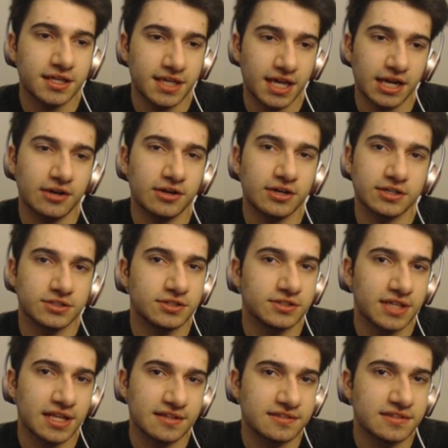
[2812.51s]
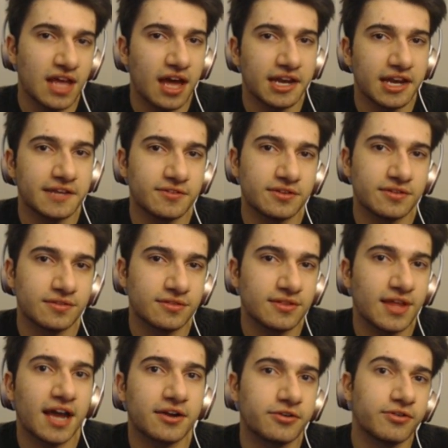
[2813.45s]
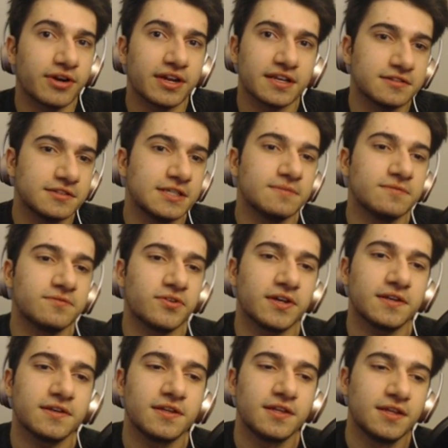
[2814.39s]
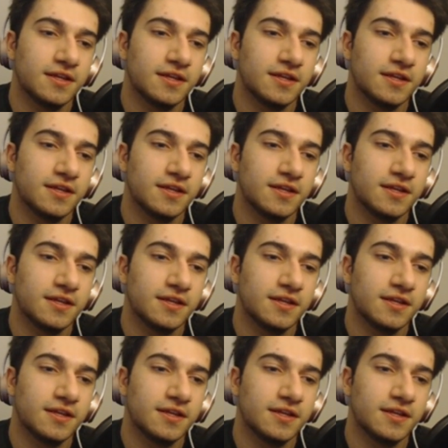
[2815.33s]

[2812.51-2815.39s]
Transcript: character that's not even that great in team fight.